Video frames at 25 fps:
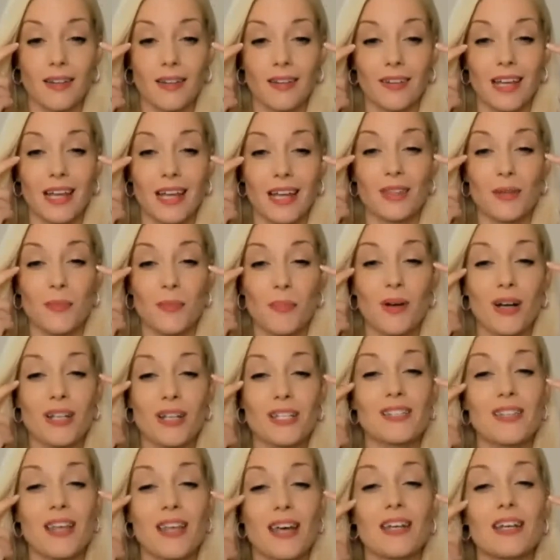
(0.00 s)
Like the
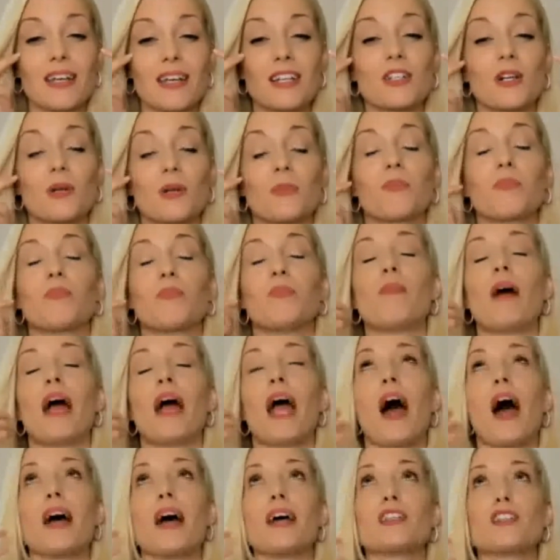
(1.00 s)
prosthetics are, my
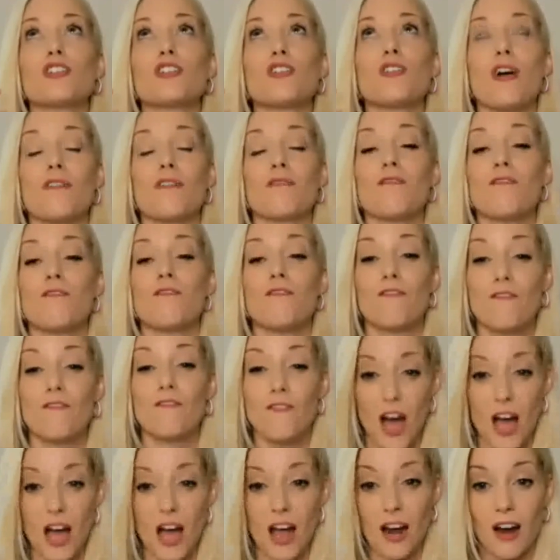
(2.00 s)
eyes are on
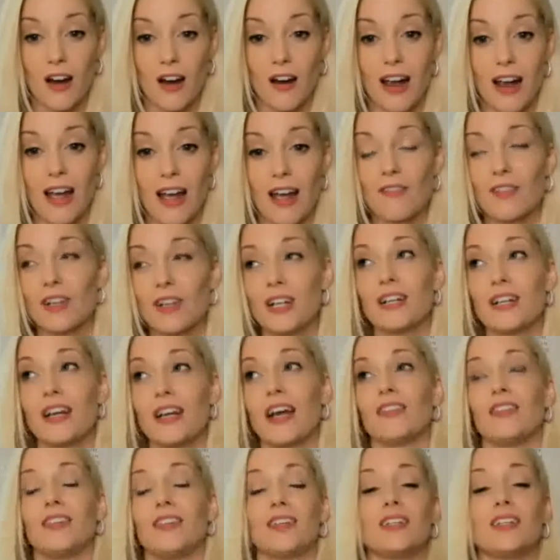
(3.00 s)
fire. Every day
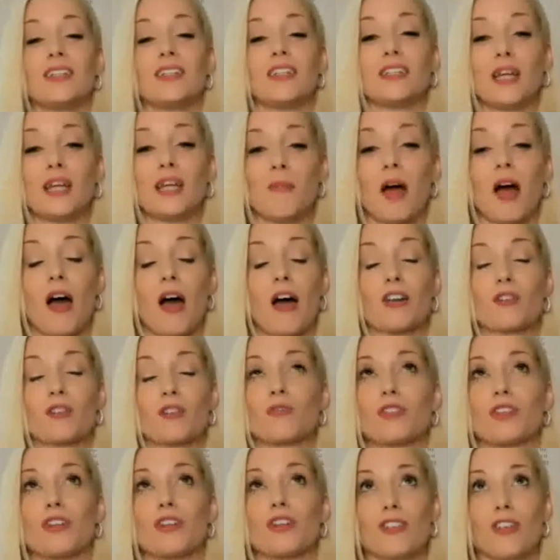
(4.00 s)
at the end of the day, my eyes
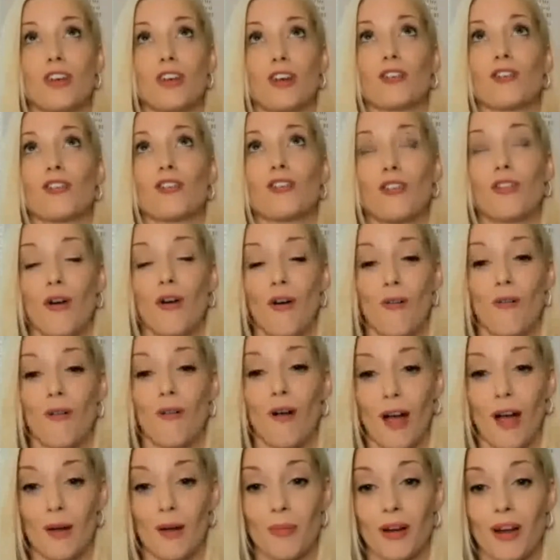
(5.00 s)
were just like so
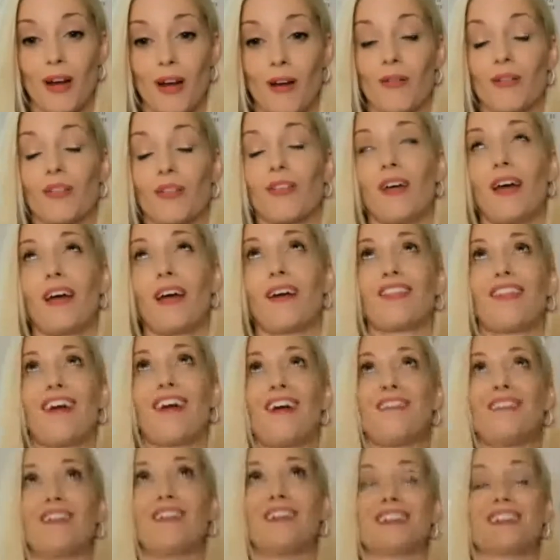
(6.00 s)
red, but I was like,
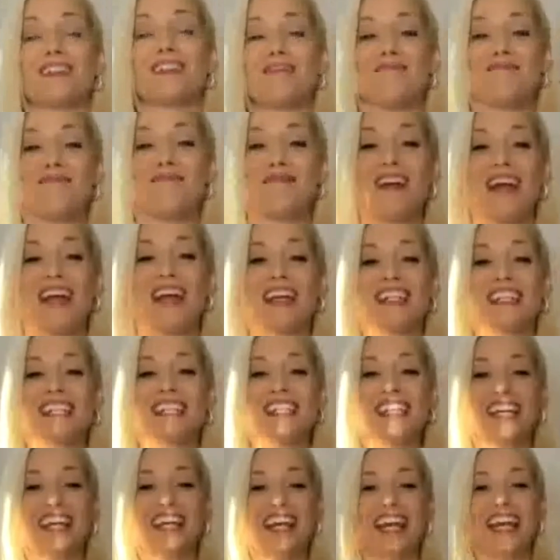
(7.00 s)
that was
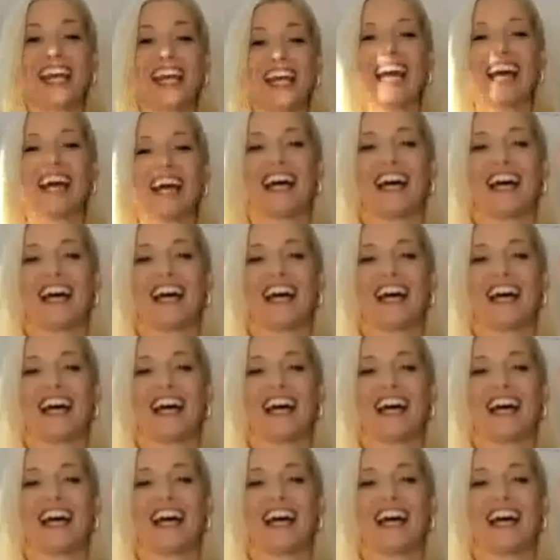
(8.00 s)
amazing.